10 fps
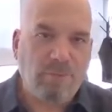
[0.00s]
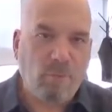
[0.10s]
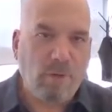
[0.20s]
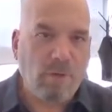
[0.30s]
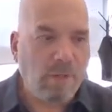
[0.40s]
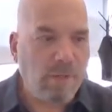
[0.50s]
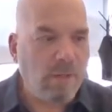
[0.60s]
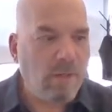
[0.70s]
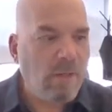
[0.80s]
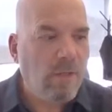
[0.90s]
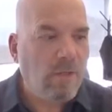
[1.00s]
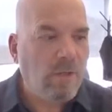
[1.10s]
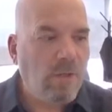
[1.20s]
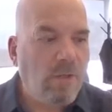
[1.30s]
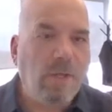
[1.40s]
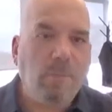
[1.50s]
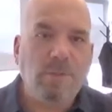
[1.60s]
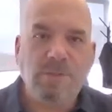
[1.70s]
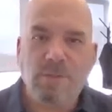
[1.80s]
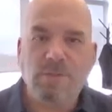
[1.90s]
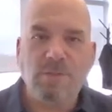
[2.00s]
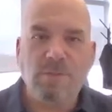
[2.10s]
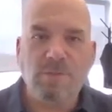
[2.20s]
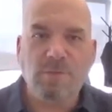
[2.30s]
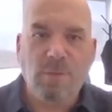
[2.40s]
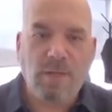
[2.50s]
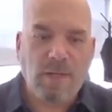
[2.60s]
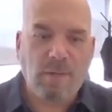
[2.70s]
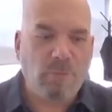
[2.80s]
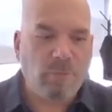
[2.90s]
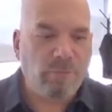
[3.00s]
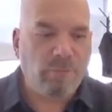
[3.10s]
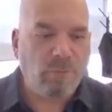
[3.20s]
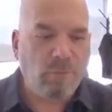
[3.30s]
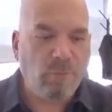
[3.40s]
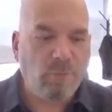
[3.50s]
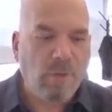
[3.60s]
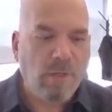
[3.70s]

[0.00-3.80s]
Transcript: So we're in a unique position to be able to